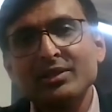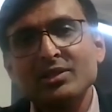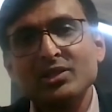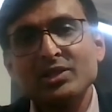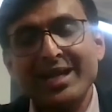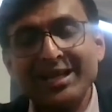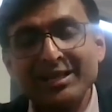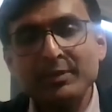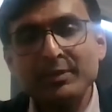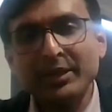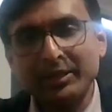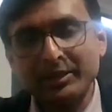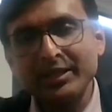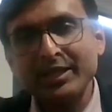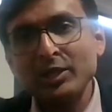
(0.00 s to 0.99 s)

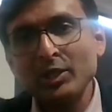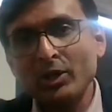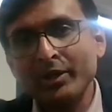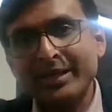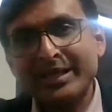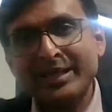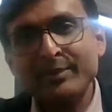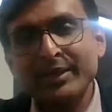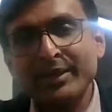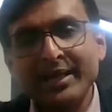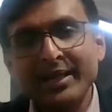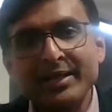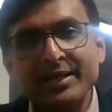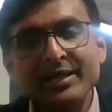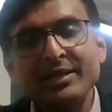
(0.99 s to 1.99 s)
statement in your email
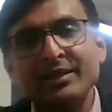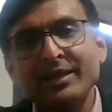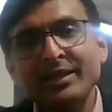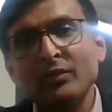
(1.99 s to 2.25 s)
ID